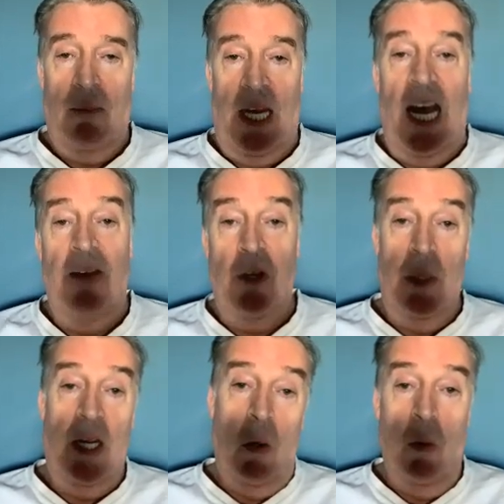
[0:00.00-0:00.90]
Have you
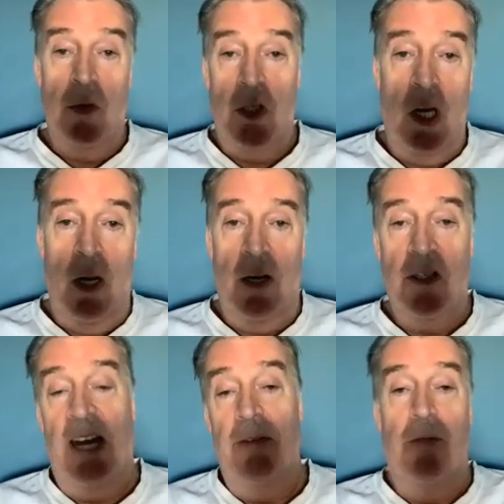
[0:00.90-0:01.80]
been overcharged?
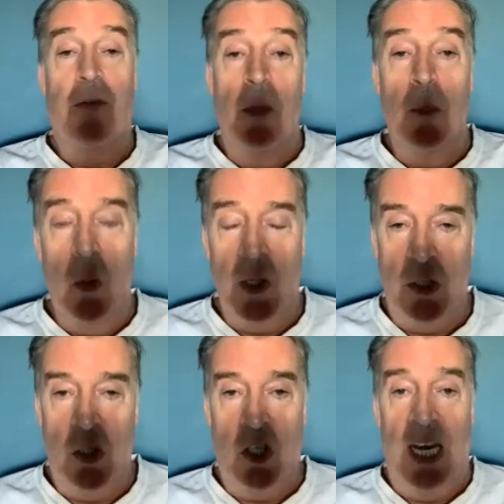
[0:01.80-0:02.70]
Have a free
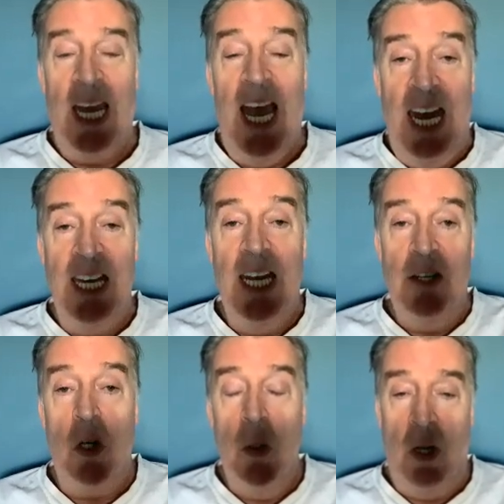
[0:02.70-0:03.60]
mortgage check? And yet
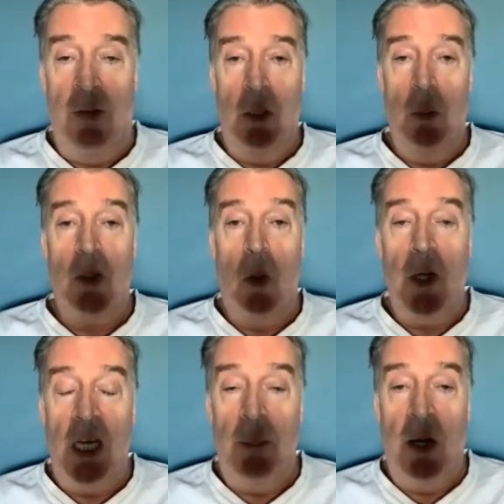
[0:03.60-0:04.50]
Joe Duffy was
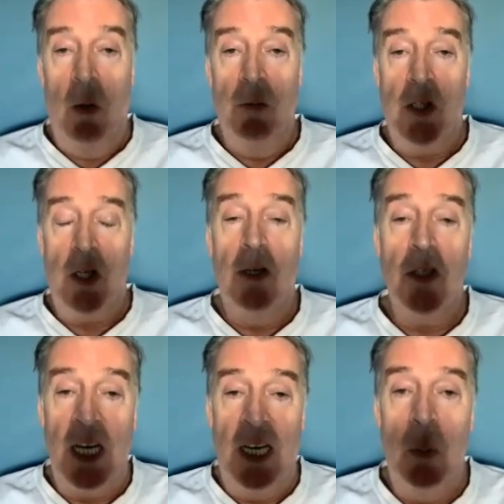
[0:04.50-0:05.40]
talking about
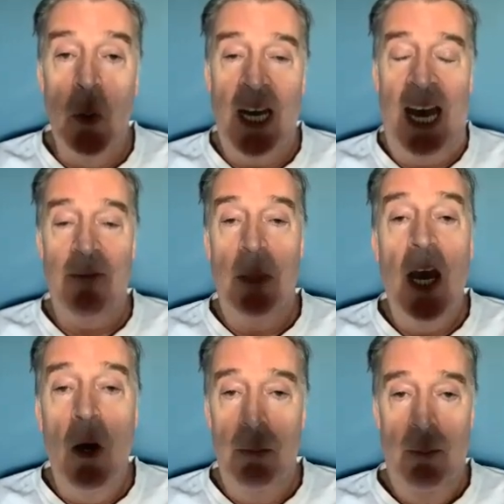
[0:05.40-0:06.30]
overcharging and he wouldn't have me
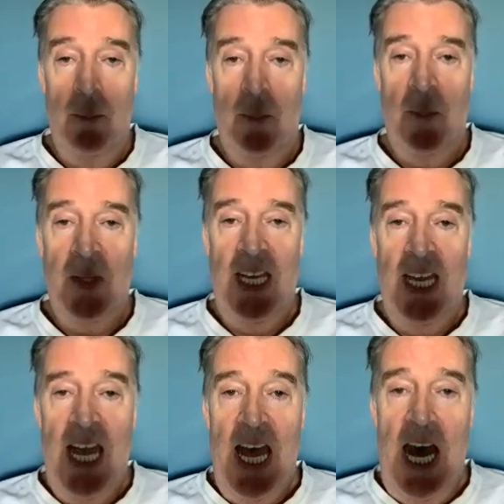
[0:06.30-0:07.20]

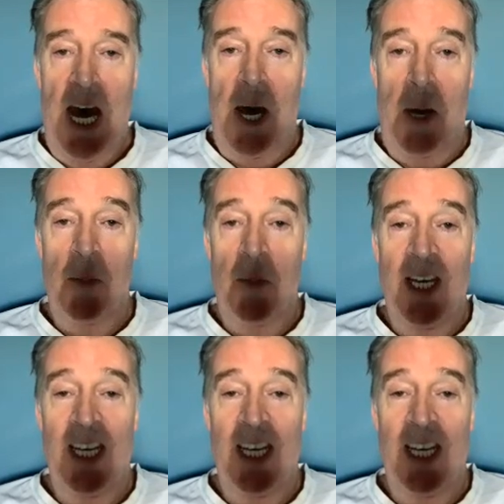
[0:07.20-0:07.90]
on.